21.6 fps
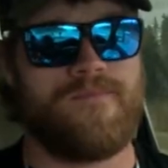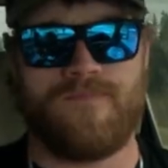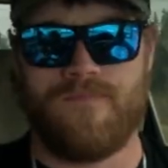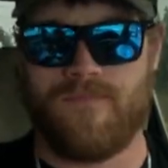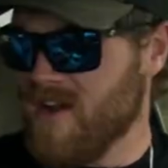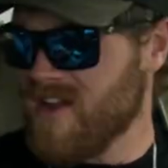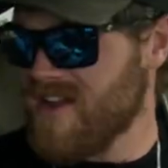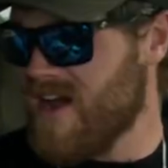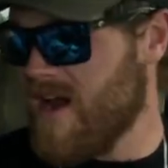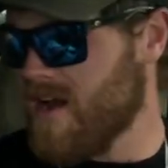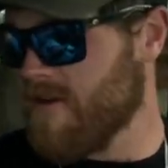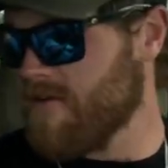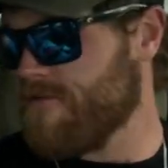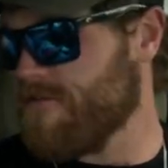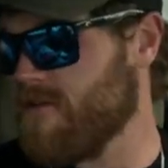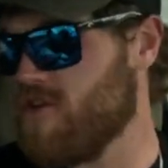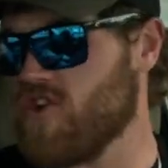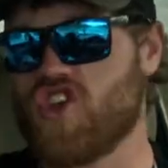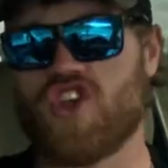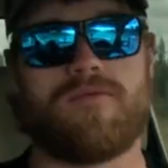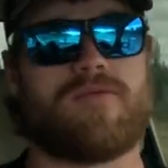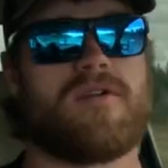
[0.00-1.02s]
What kind of
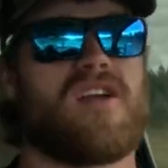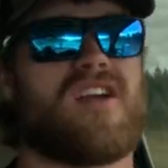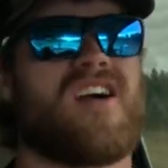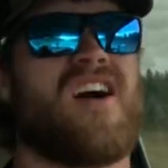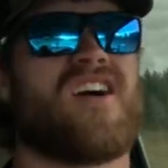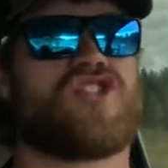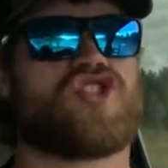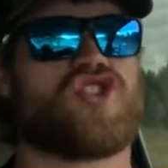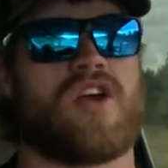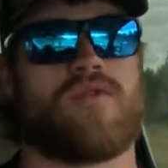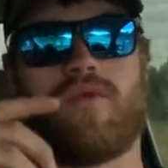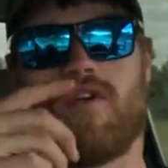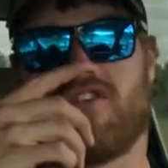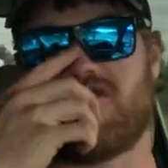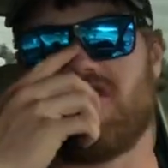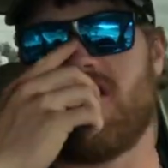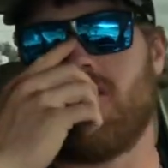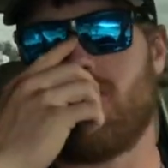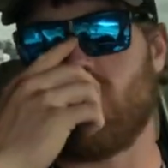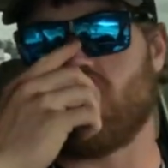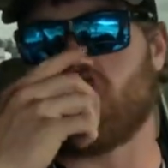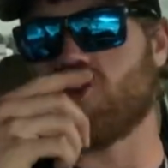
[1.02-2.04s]
food should you bring hot-shotting? Well, I'll
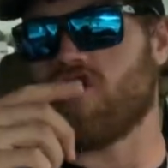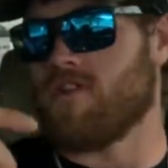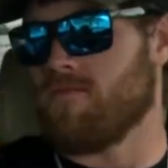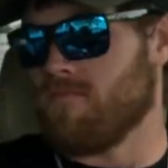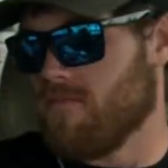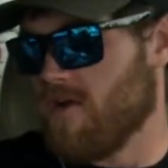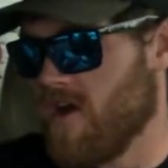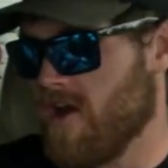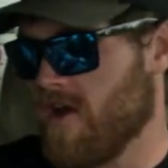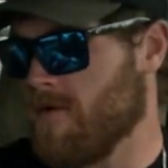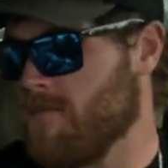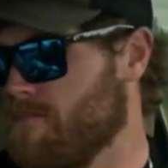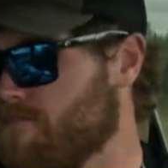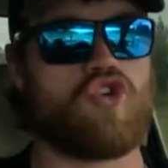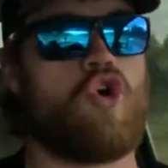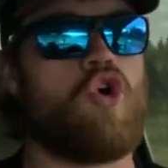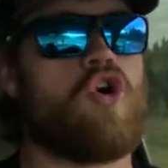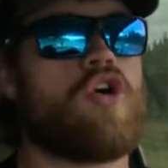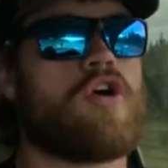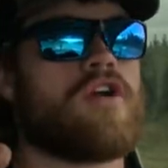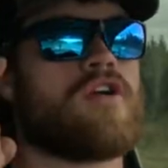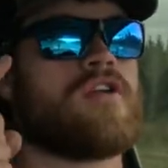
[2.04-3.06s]
tell you what you shouldn't bring.
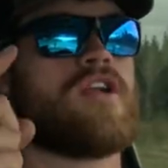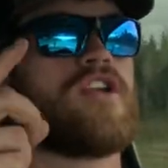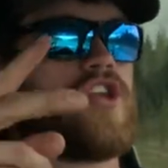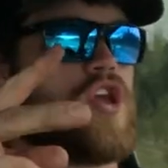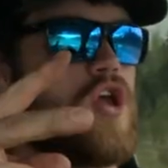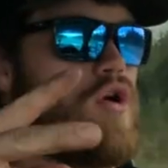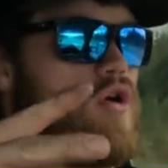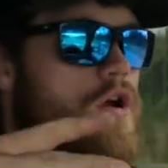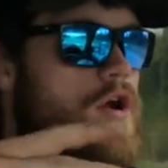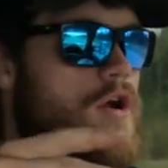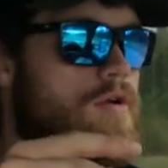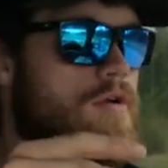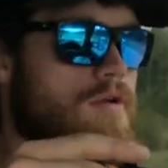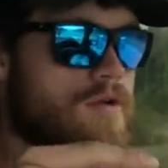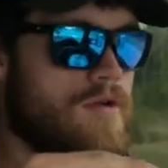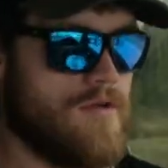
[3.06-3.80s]
Corn and yogurt.